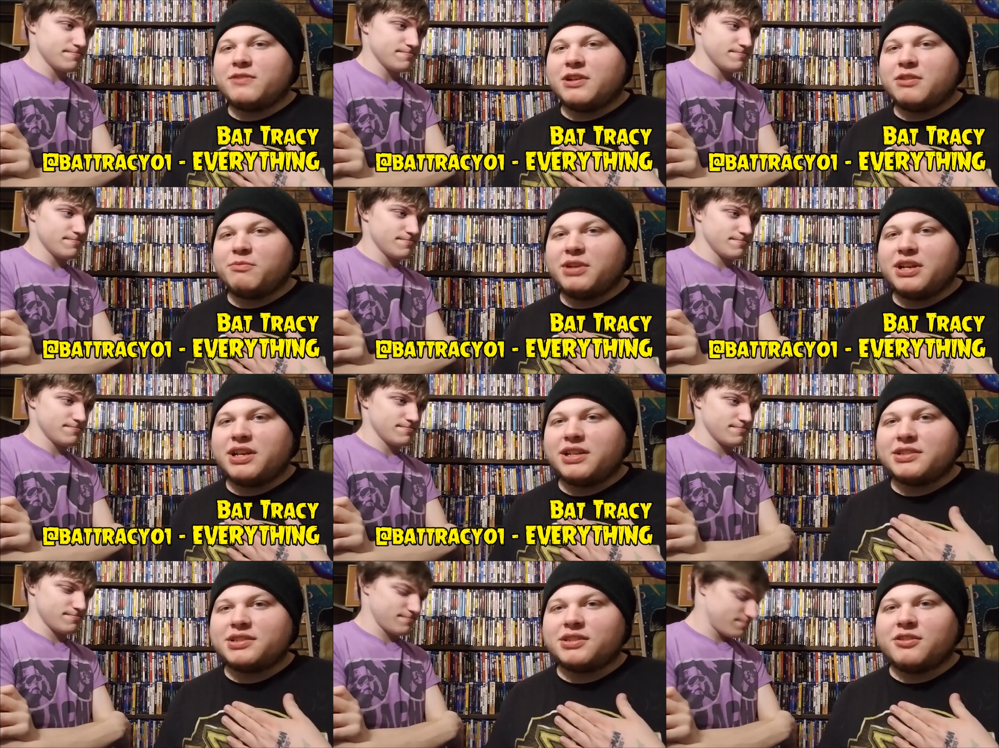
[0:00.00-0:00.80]
Speaker 1: follow me on
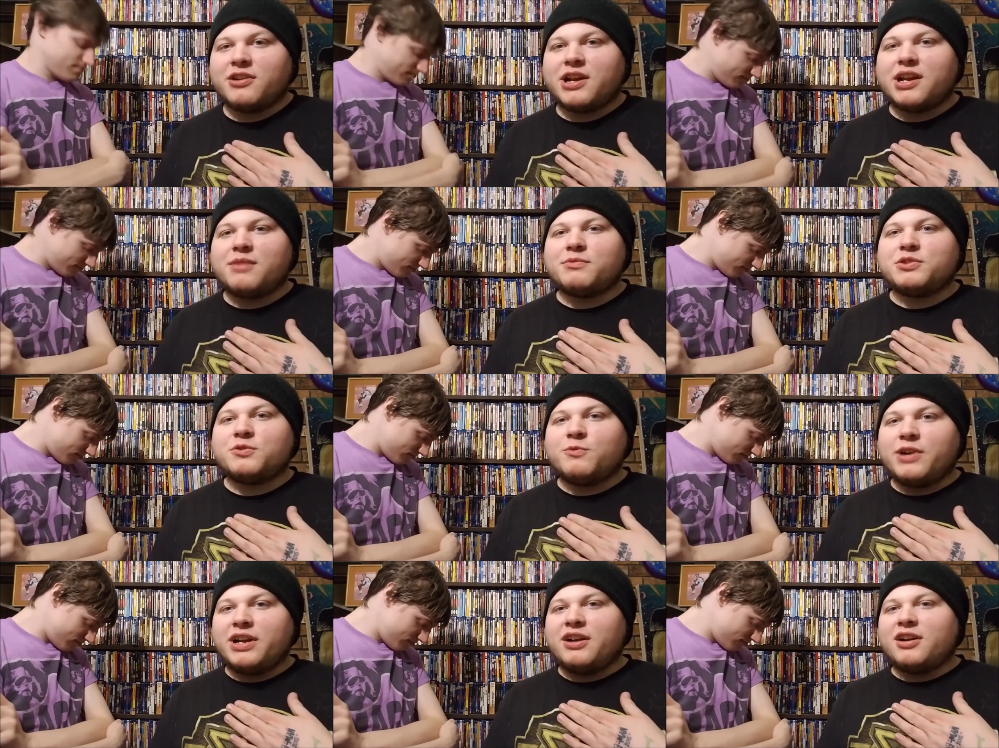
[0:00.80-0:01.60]
Instagram,
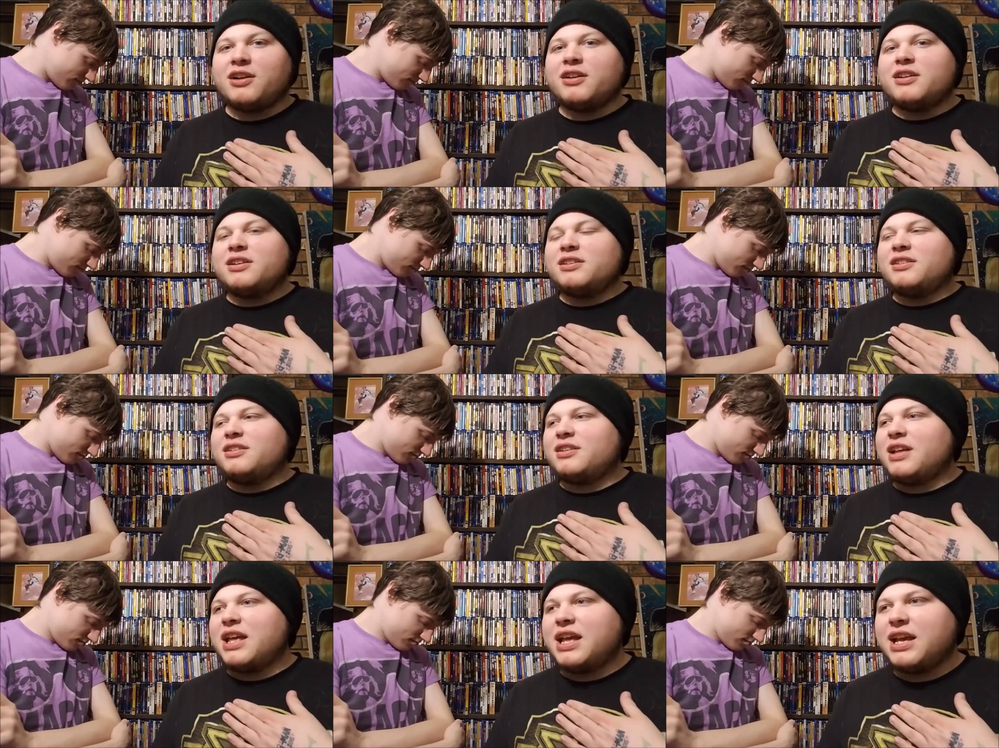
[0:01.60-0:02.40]
Twitter,
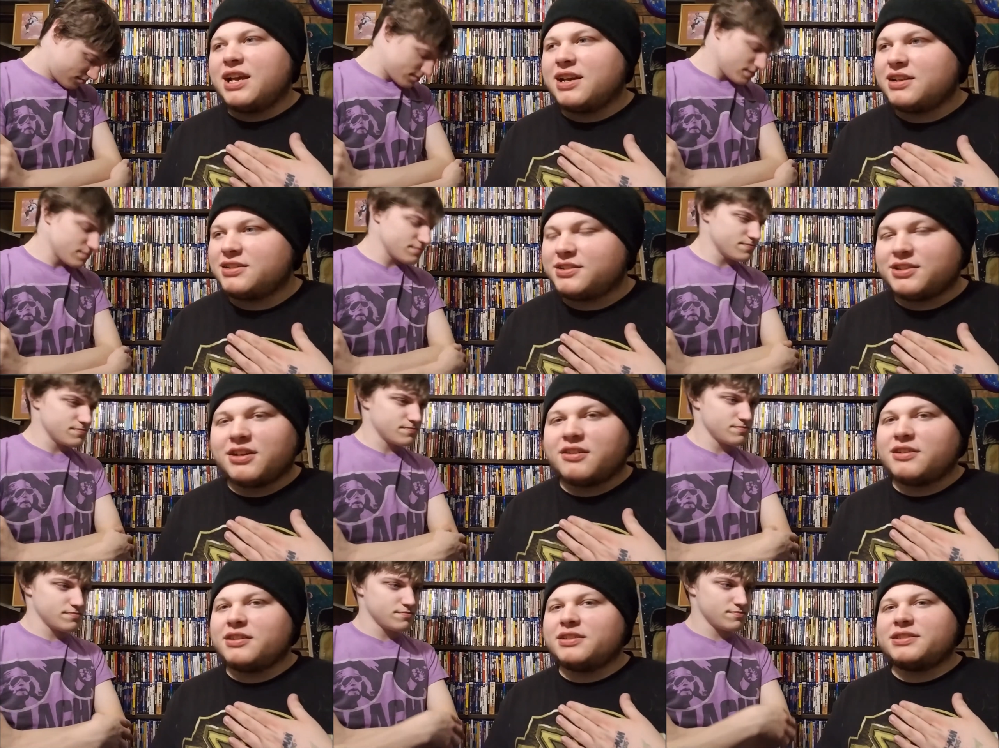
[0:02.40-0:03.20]
and
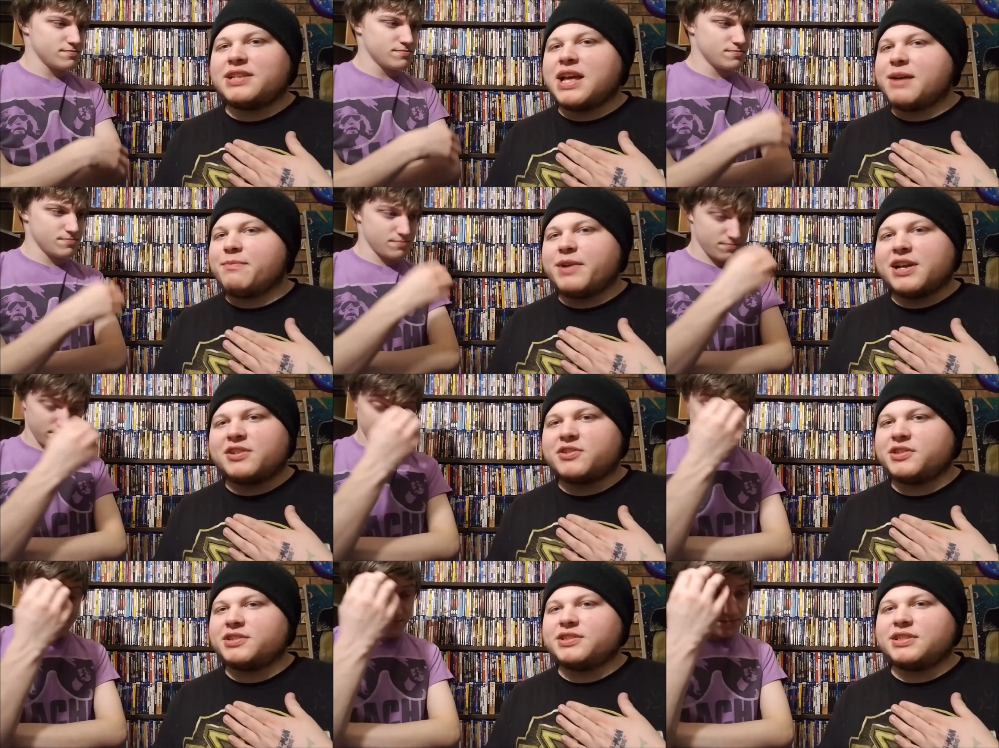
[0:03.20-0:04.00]
Stardust at Bat
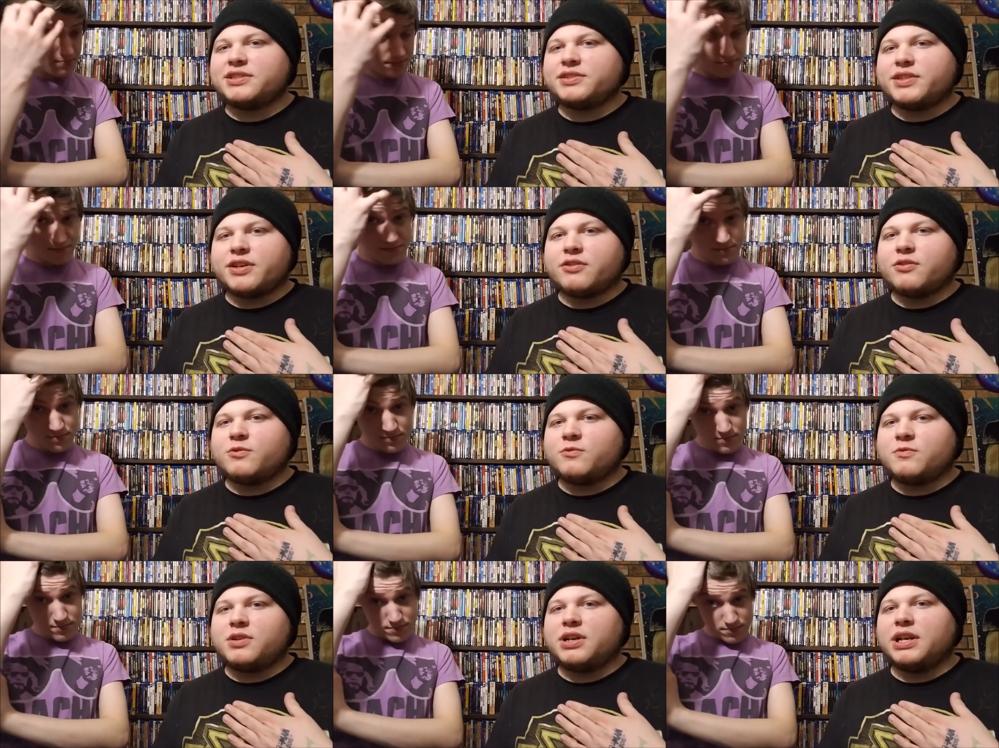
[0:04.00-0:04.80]
Tracy zero
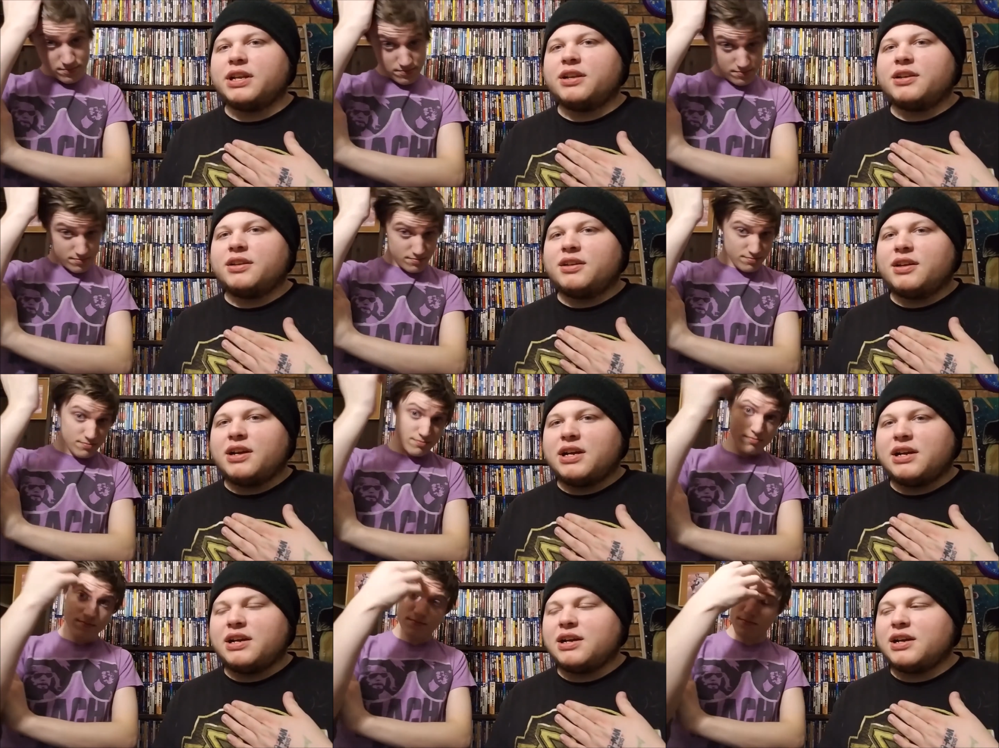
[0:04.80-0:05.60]
one.
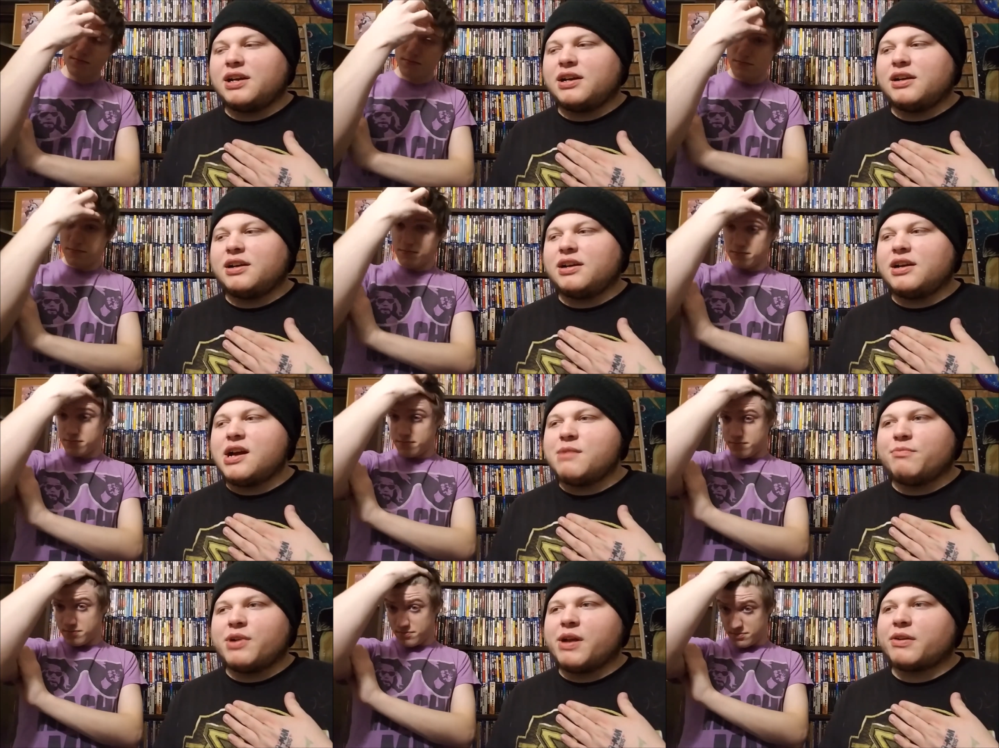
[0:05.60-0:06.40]
Uh,
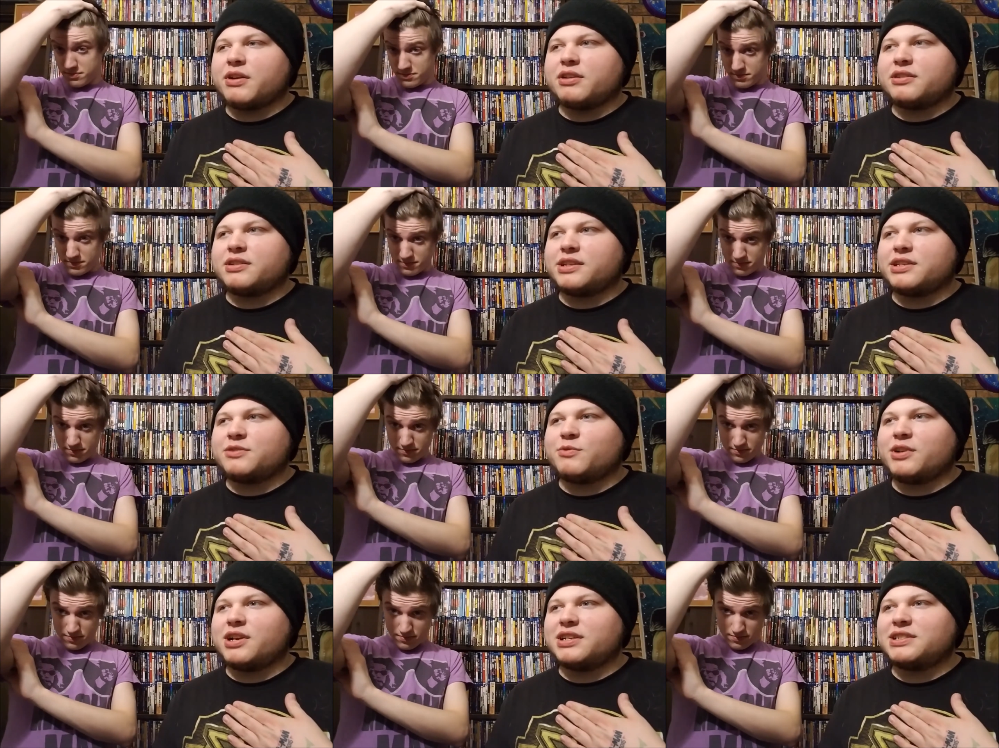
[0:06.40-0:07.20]
I'm probably going to delete
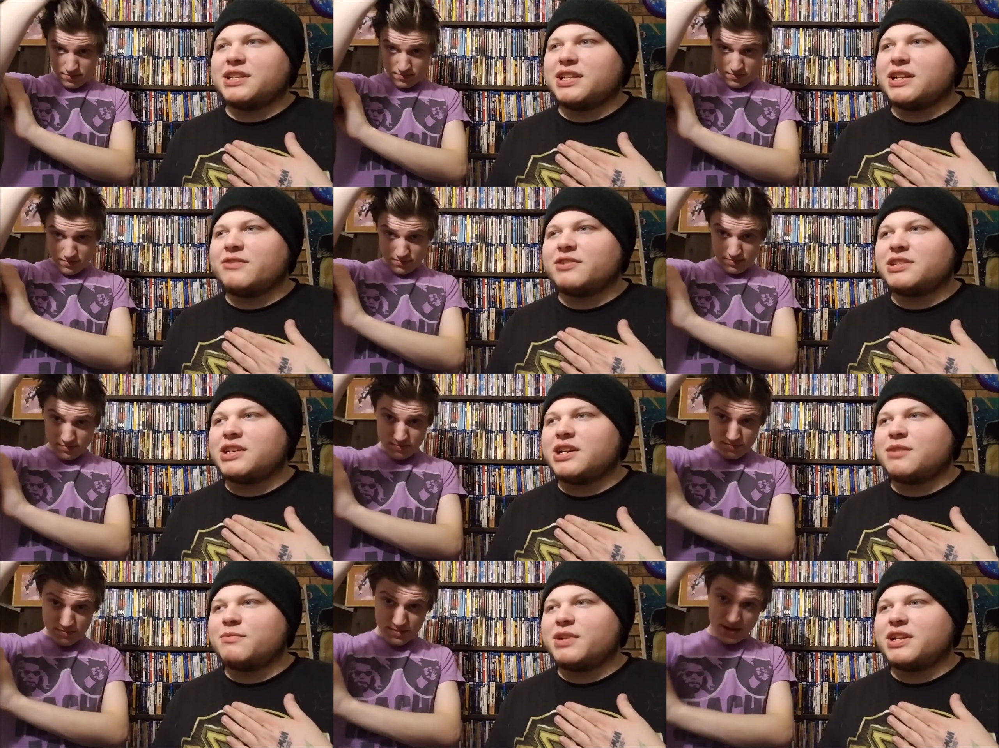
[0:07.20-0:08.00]
Twitter. I say that every
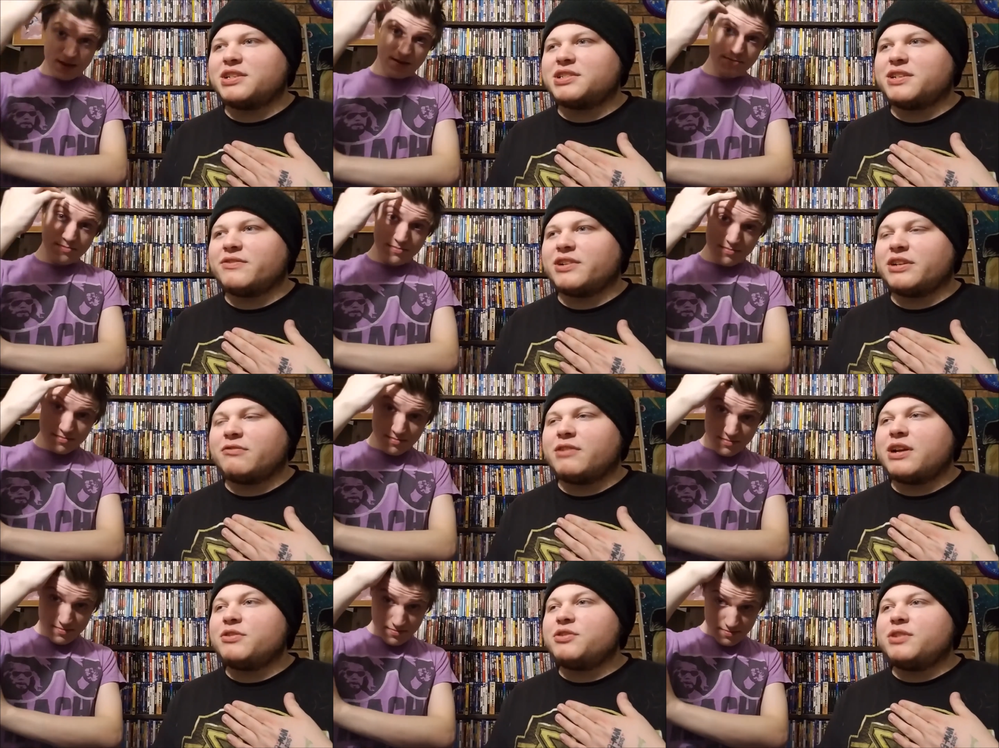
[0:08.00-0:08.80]
time, but I just never get
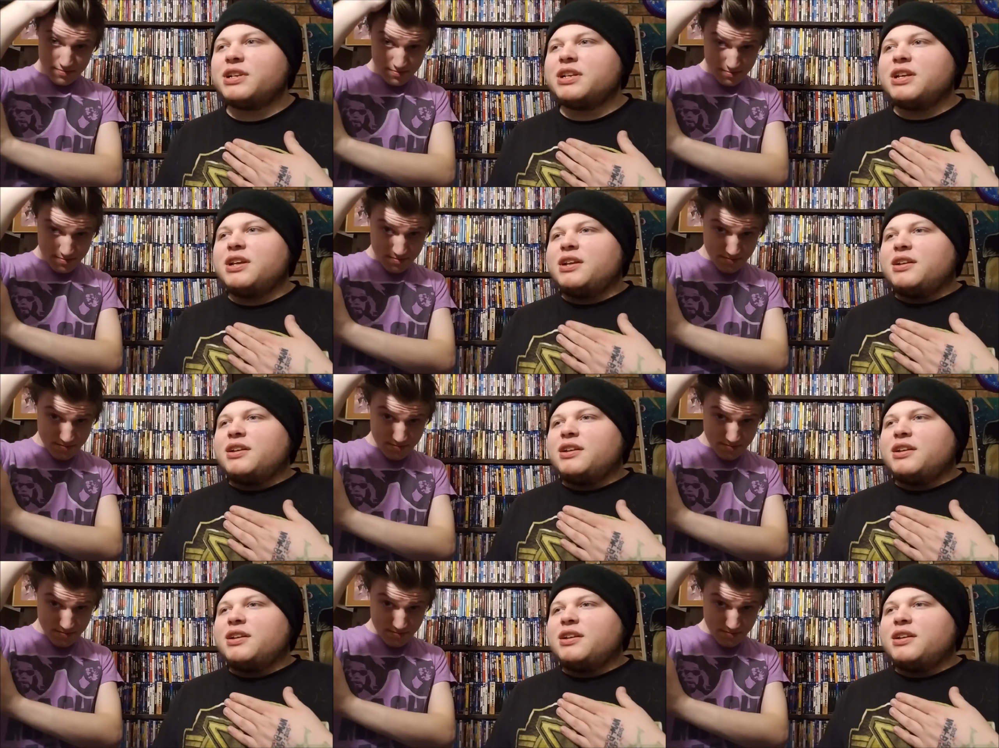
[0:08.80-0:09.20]
around to it.